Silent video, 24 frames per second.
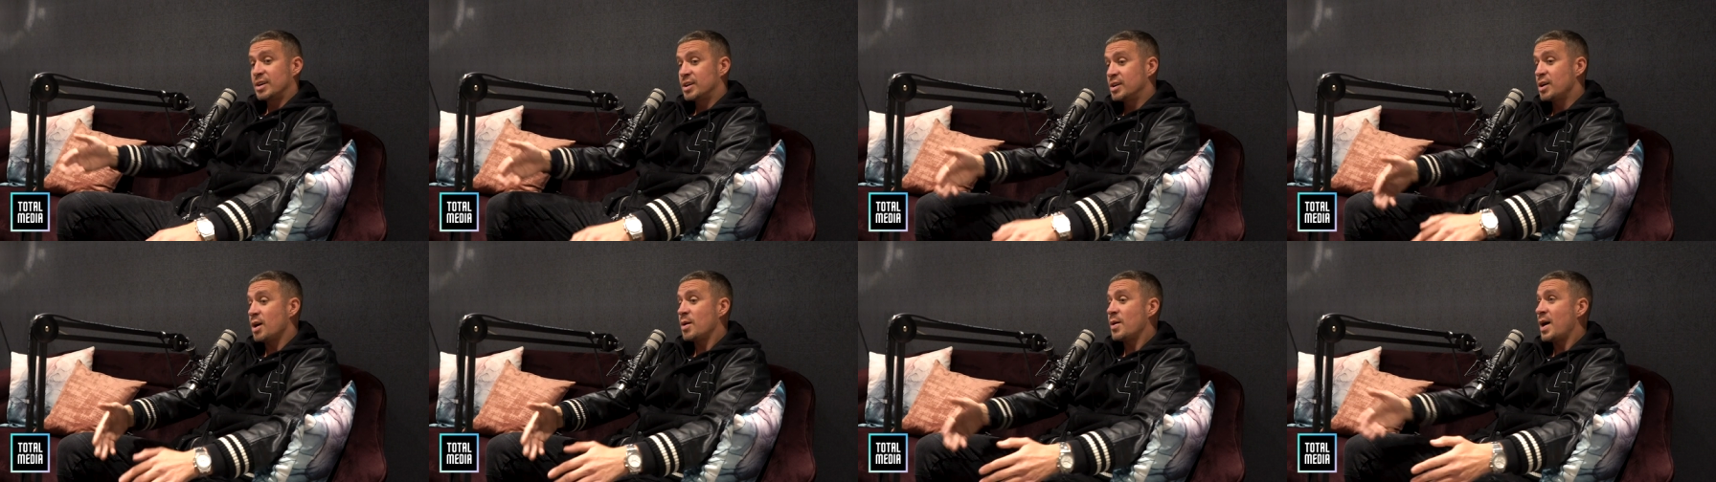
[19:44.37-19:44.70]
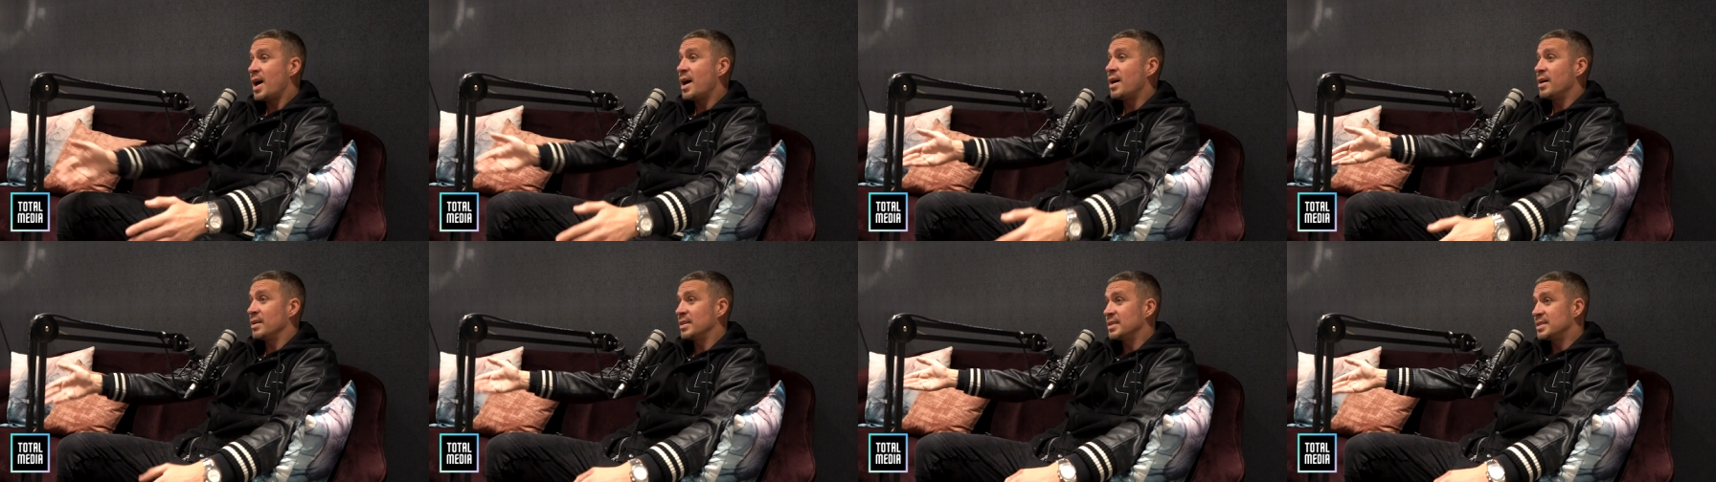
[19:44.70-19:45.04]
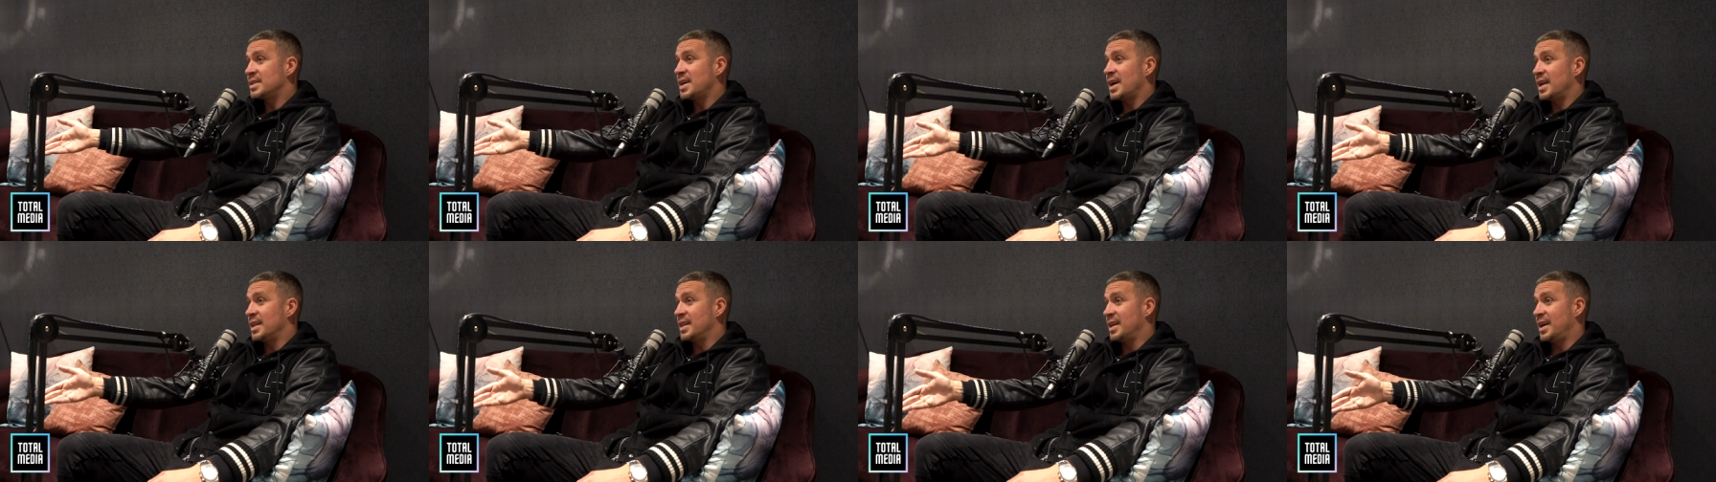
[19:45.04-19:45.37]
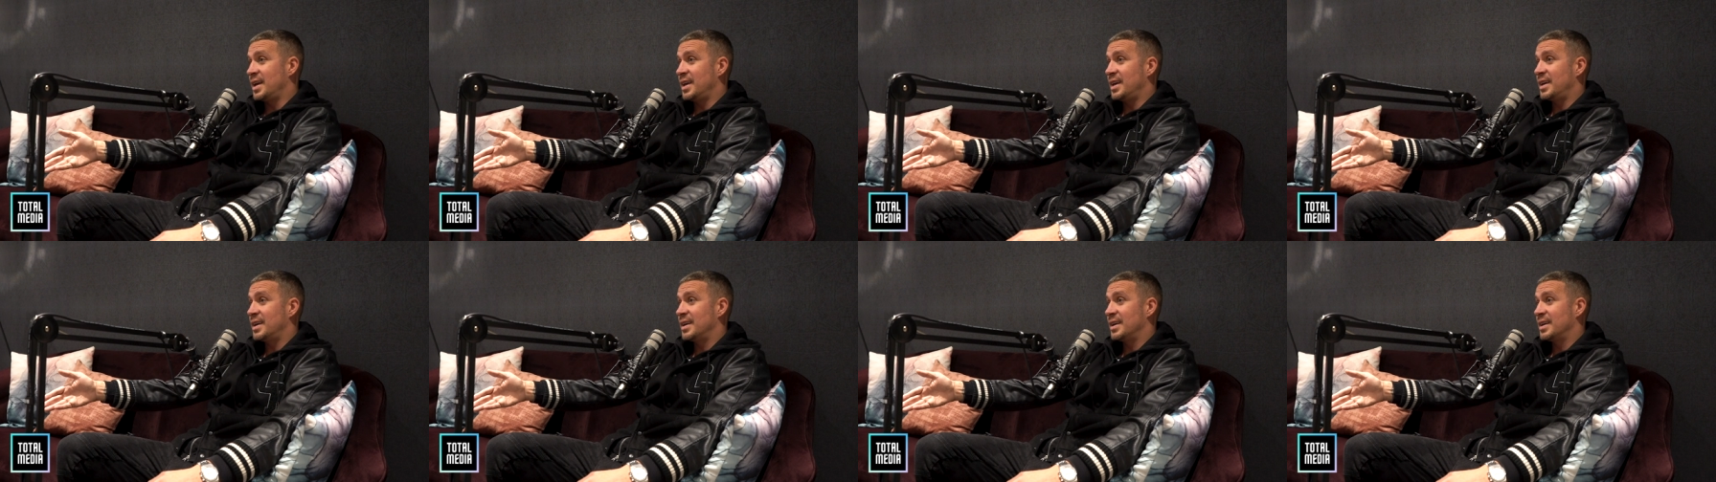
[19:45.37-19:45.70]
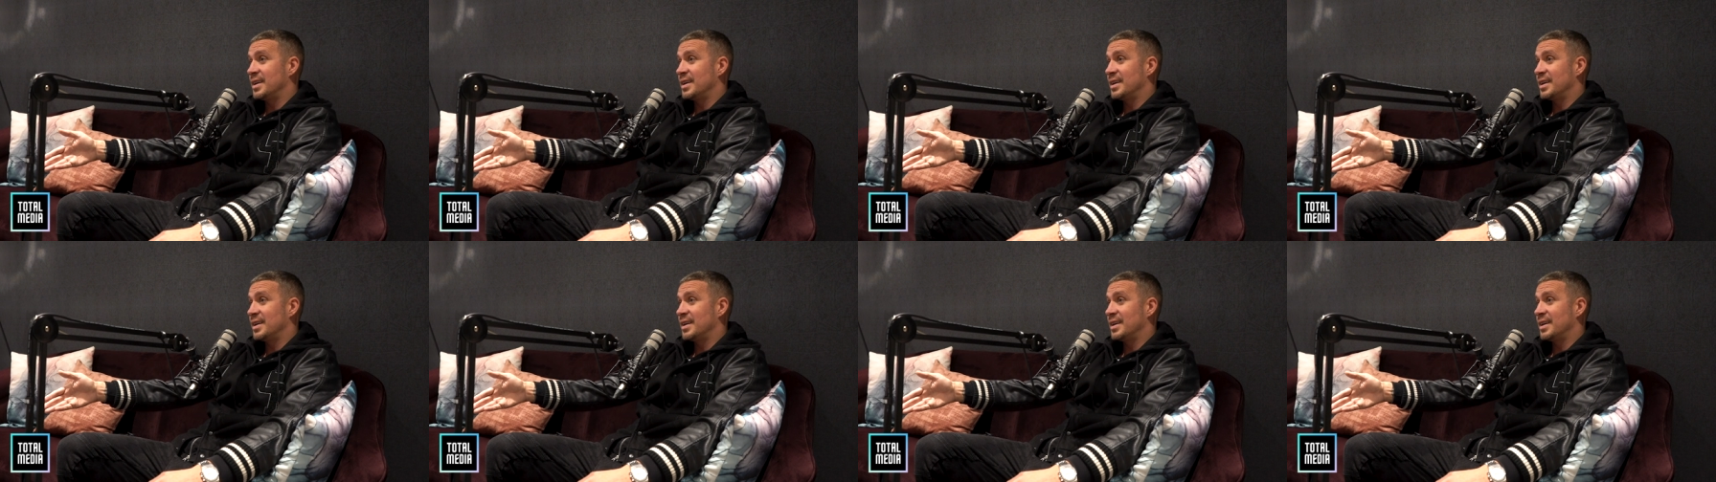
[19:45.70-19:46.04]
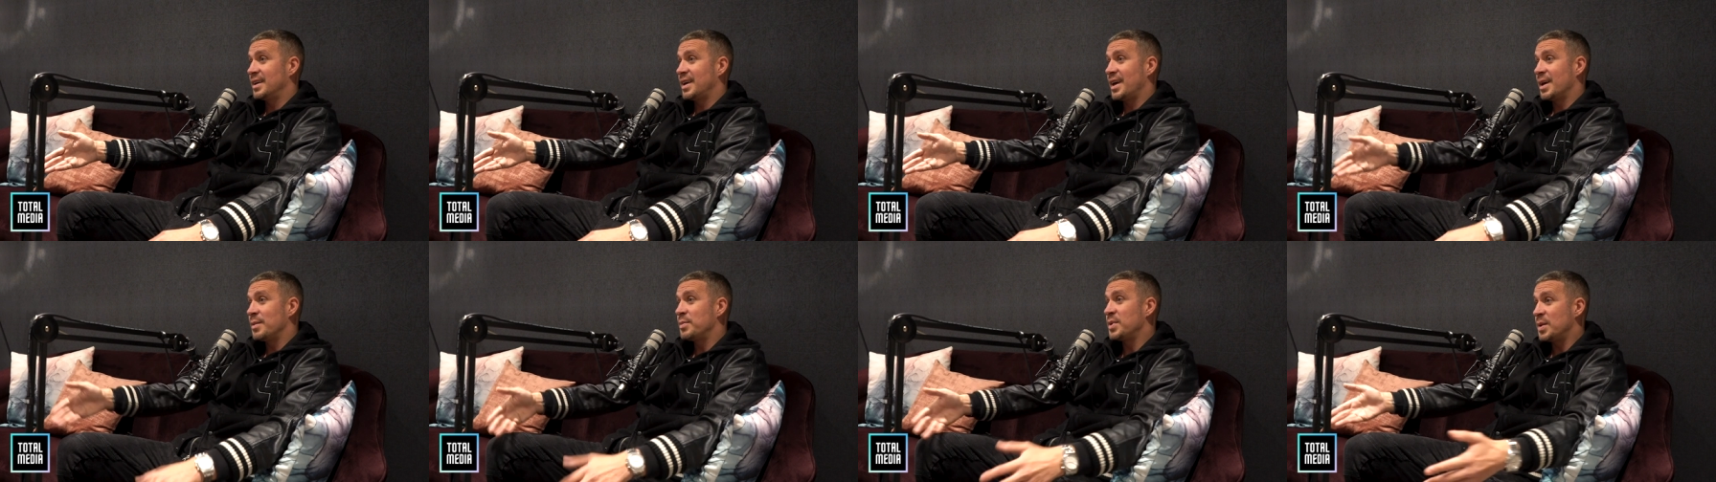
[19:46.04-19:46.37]
go out on a Saturday and
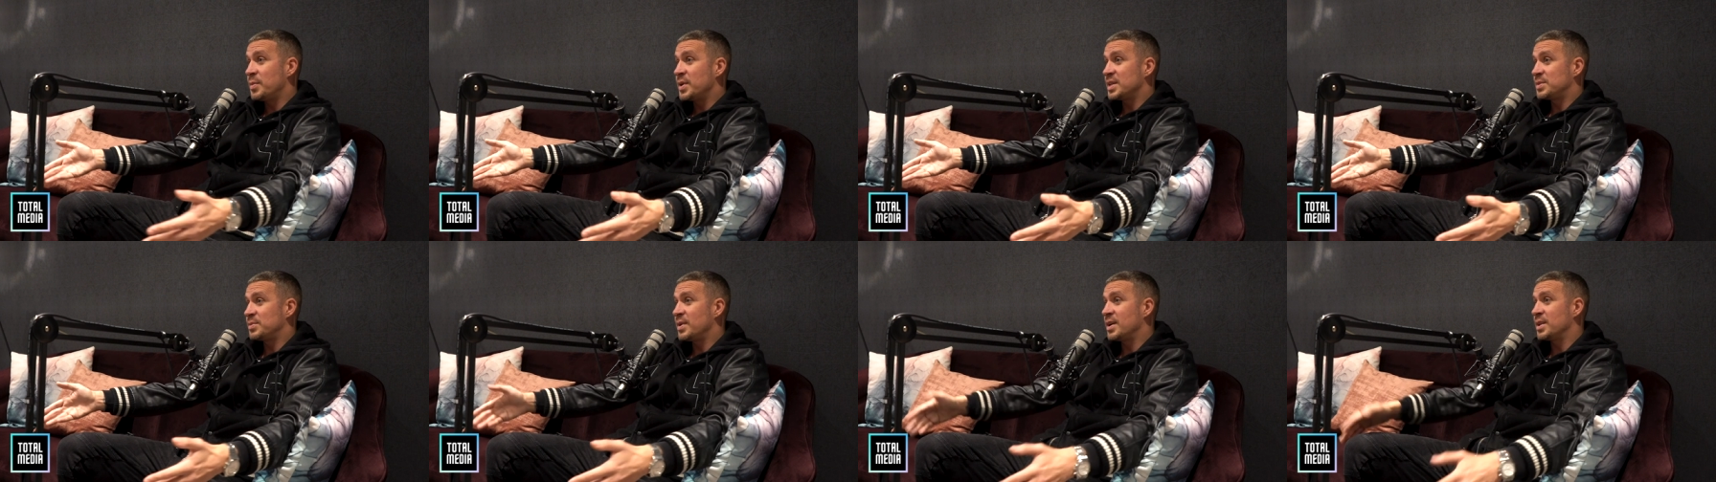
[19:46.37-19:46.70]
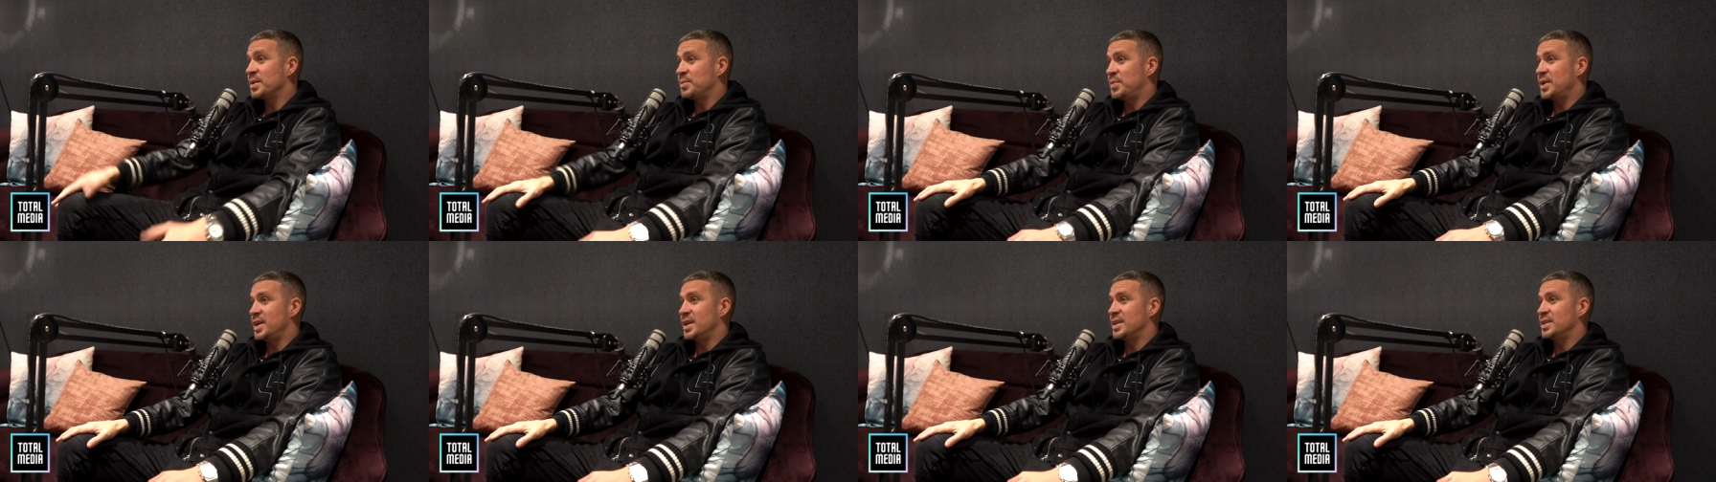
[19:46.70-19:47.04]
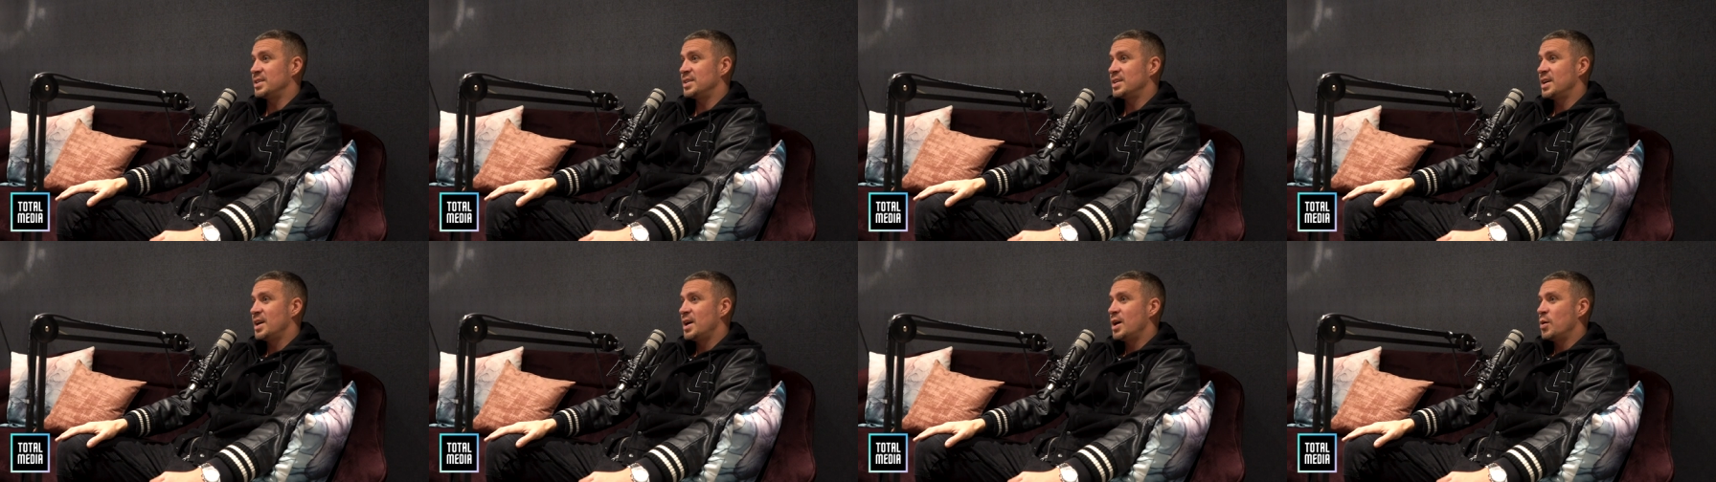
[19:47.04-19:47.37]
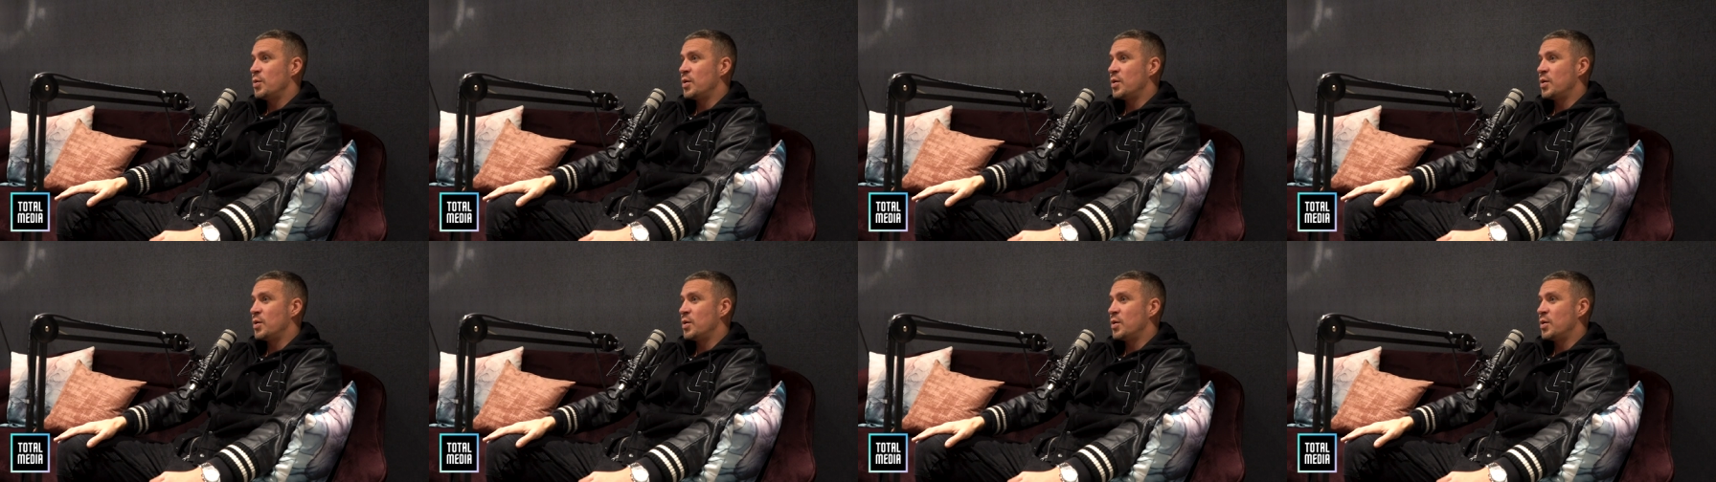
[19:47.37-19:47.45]
be, and the, be best. the best player on the pitch.